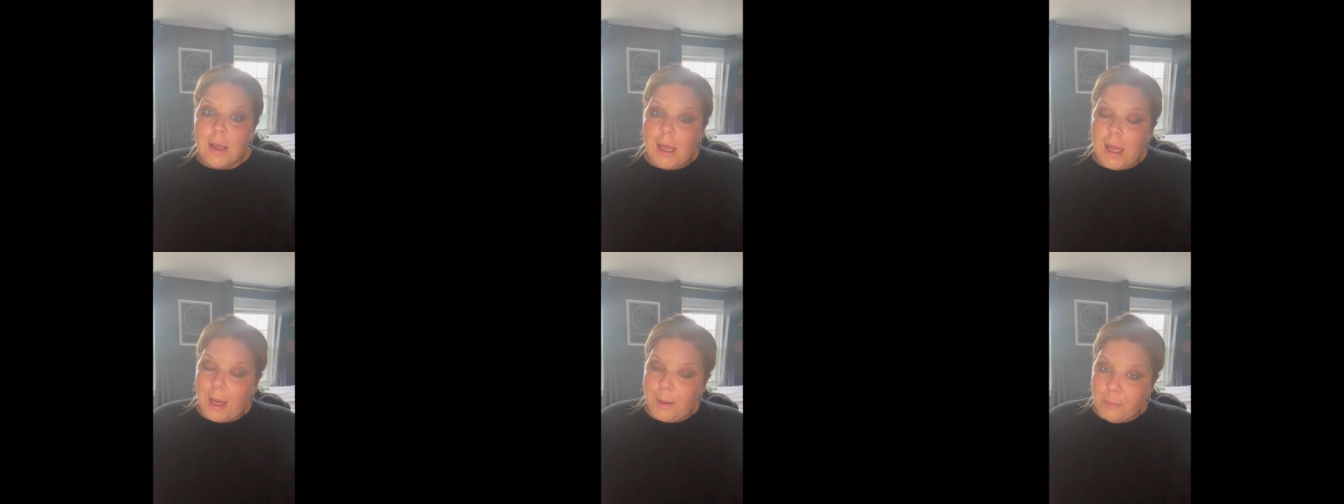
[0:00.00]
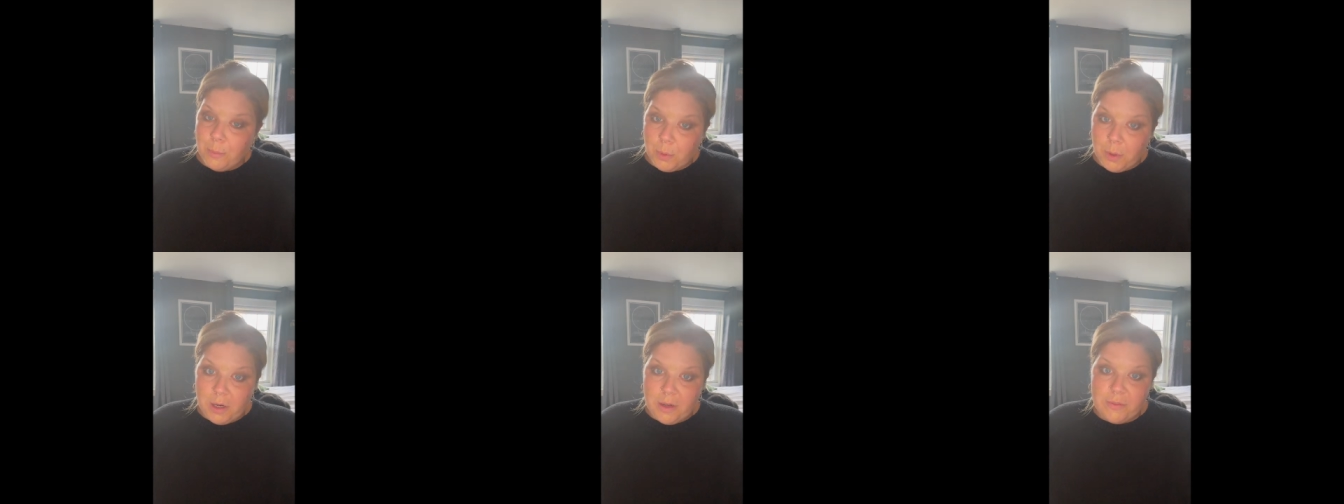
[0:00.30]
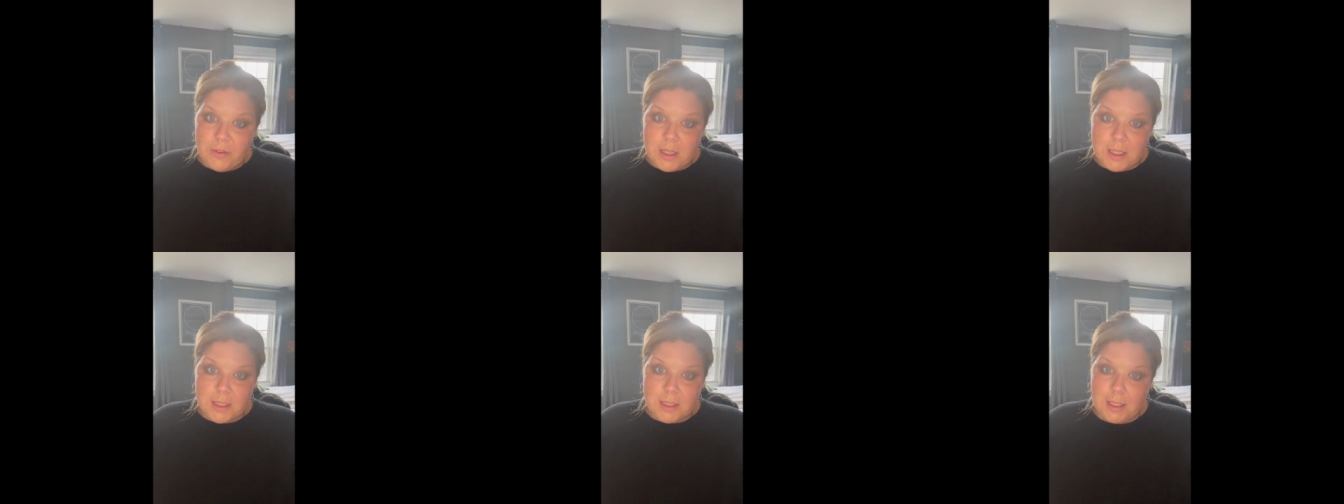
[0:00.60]
had
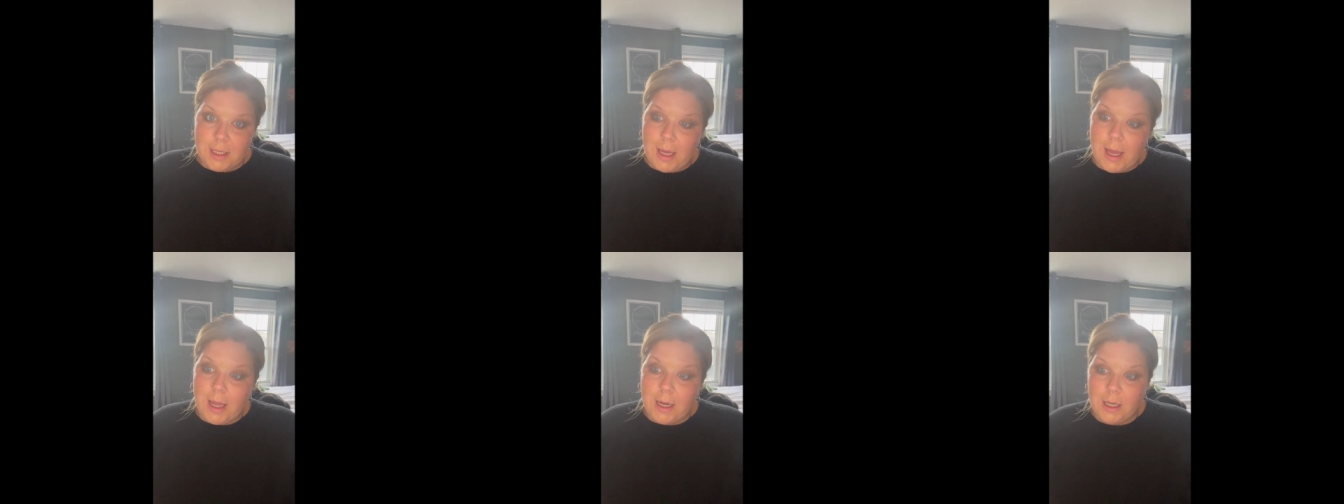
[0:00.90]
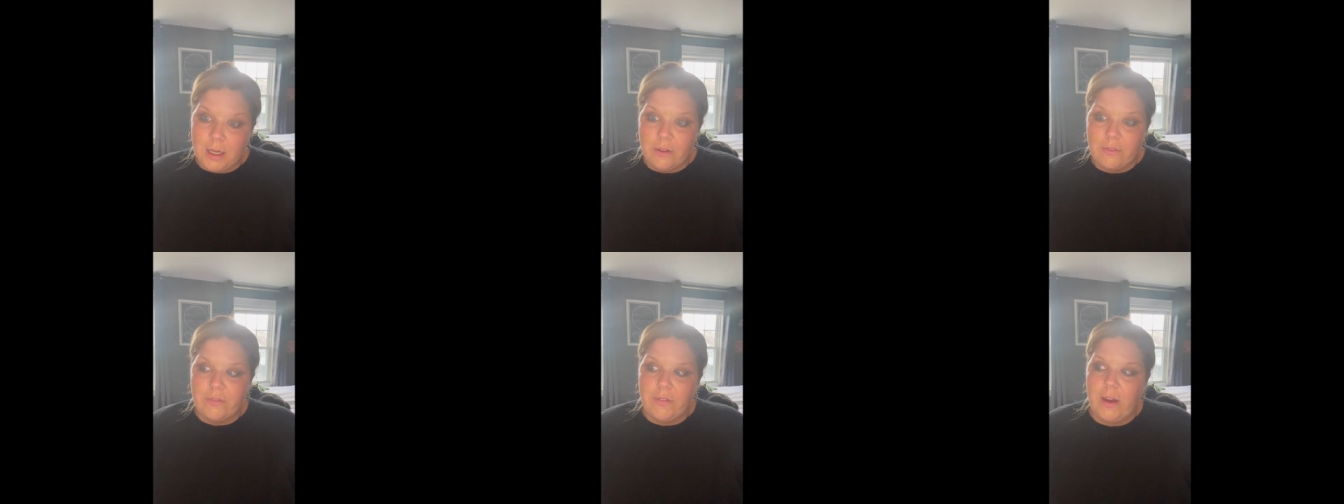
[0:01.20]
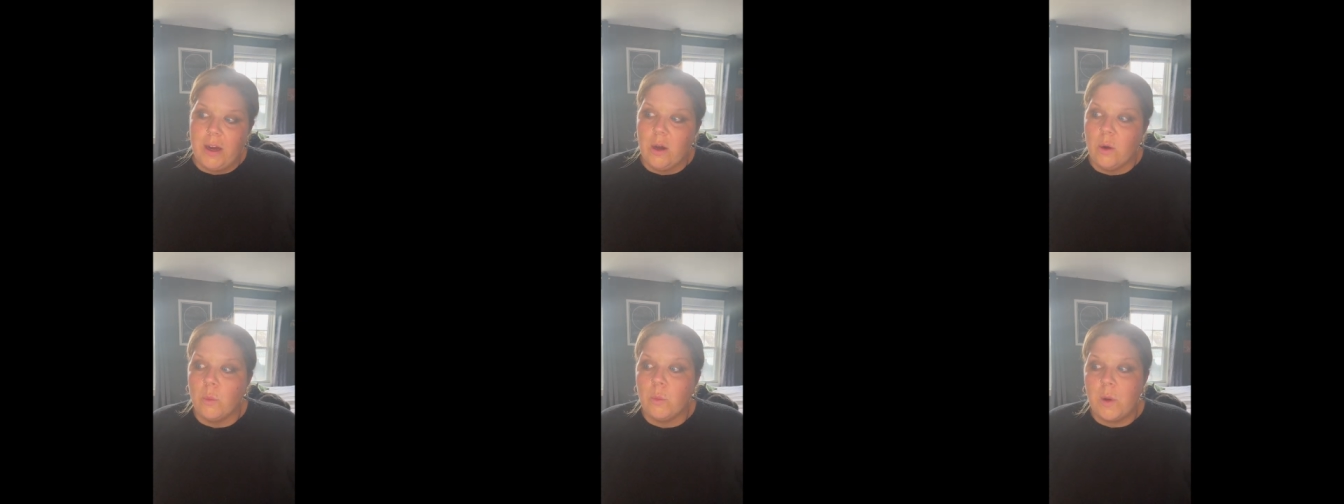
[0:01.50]
previously had an
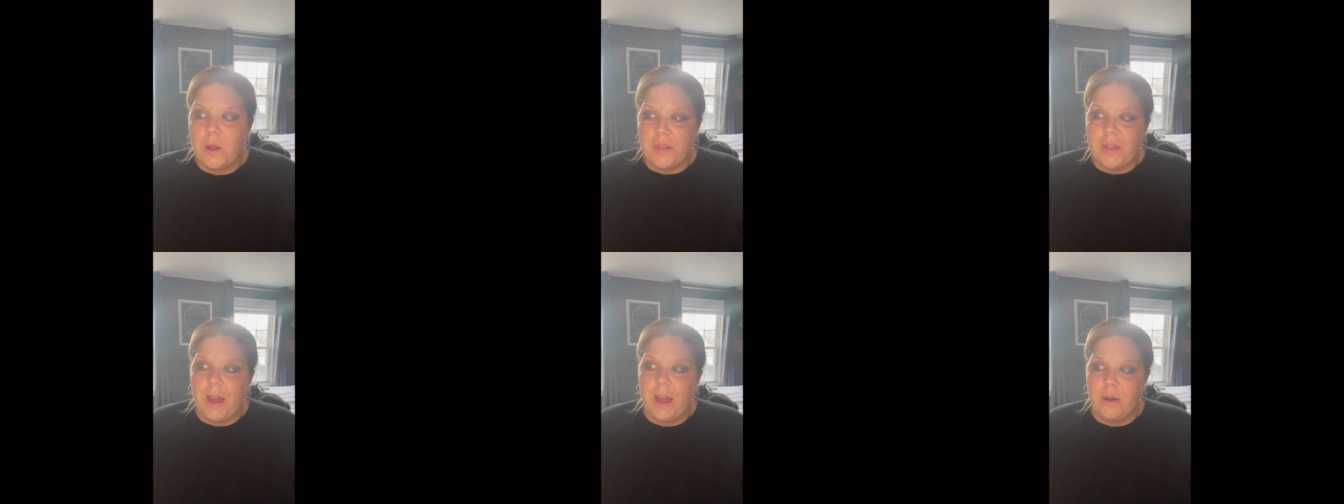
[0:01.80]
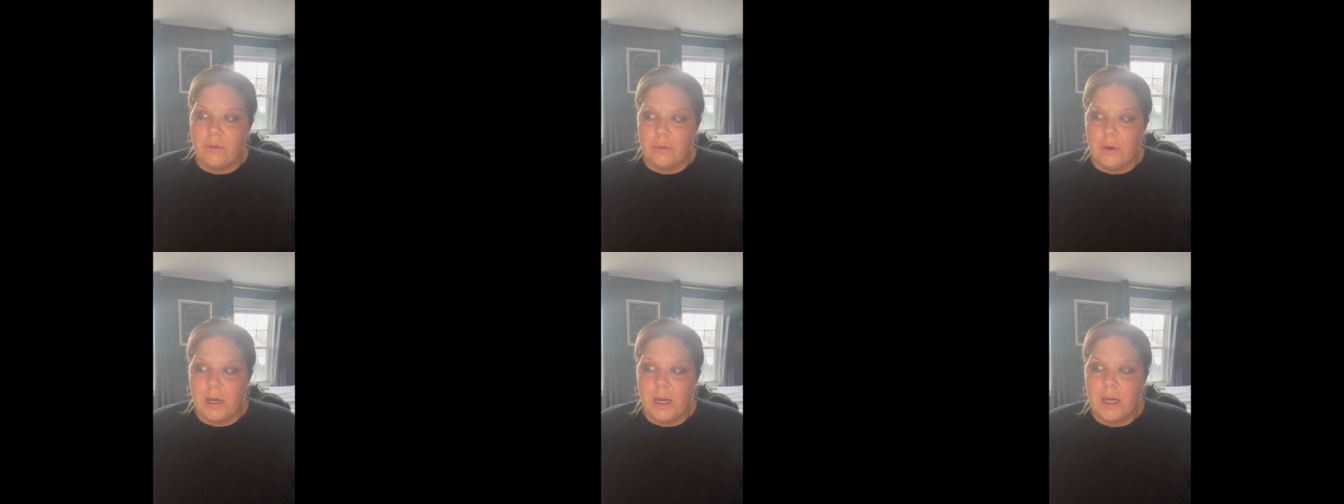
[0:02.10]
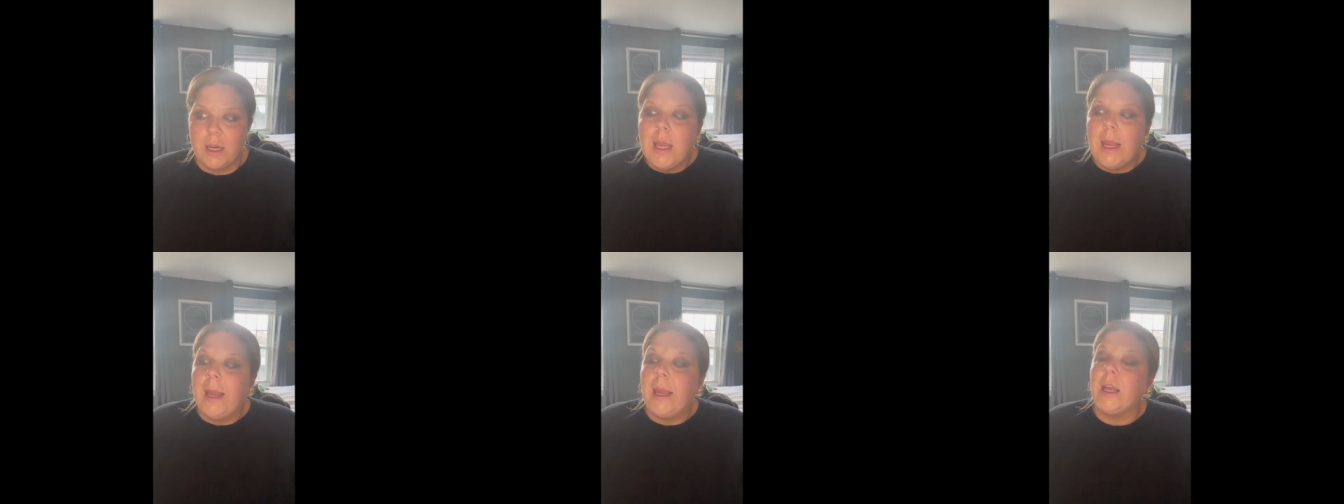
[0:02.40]
affair with
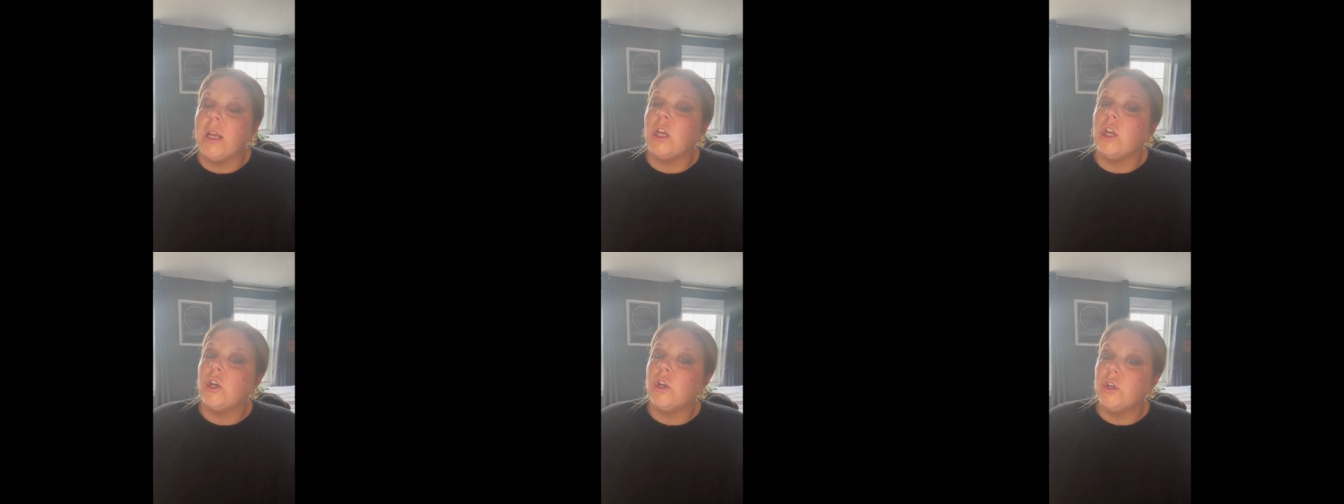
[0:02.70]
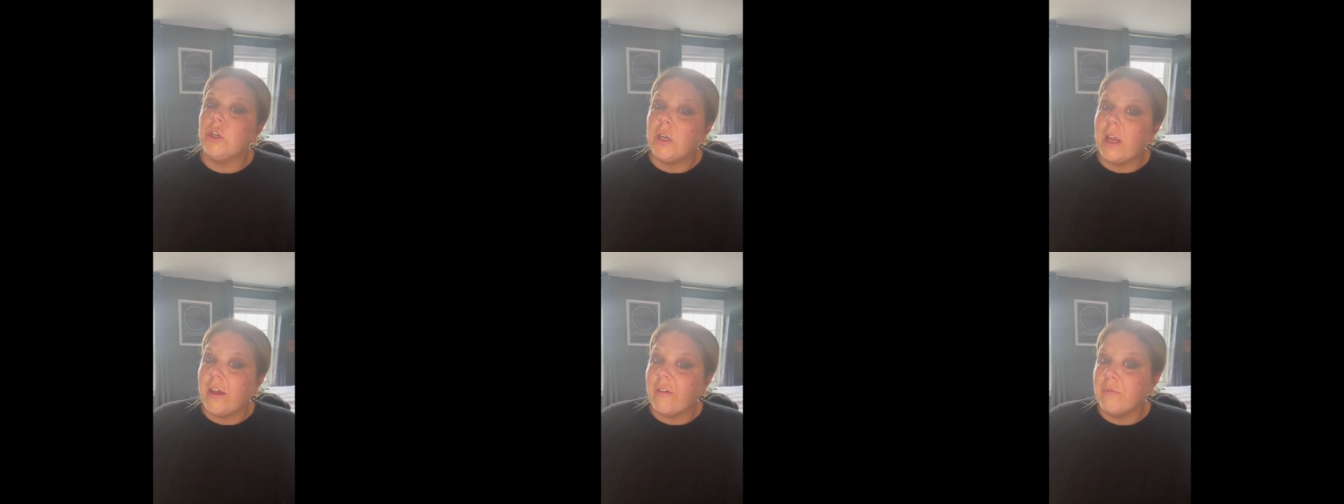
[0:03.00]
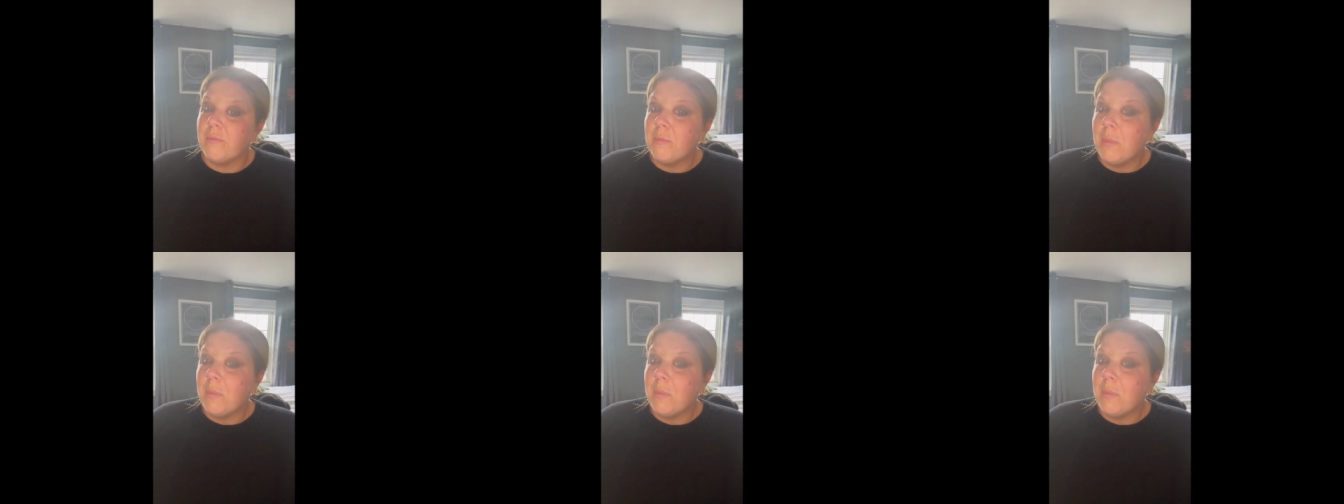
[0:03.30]
Henry and could have